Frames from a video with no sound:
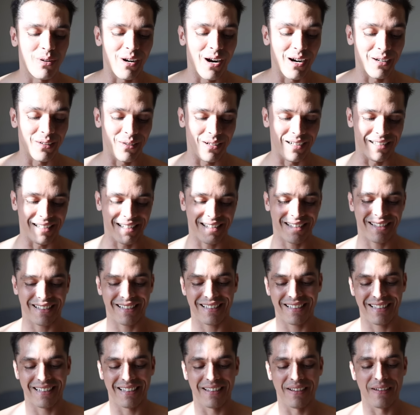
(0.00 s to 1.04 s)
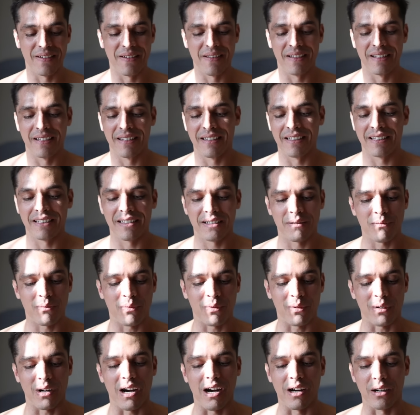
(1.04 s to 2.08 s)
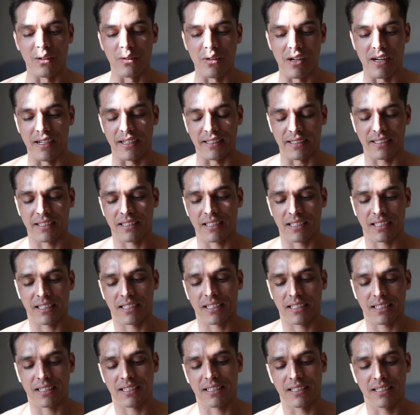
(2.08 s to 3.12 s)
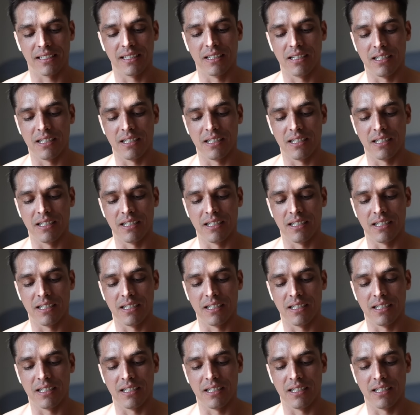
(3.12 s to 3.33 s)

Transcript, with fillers: progress. Progress.